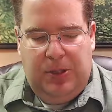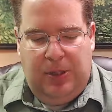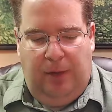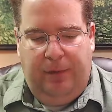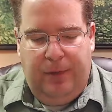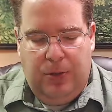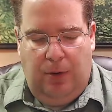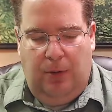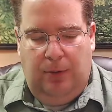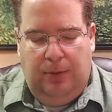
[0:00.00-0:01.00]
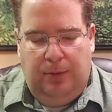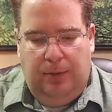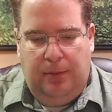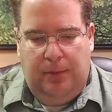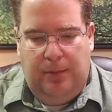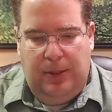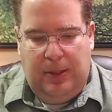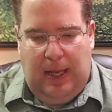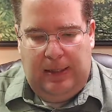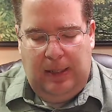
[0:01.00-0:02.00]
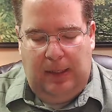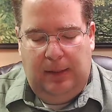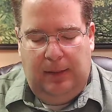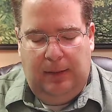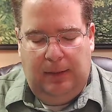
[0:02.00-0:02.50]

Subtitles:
self-control does that take?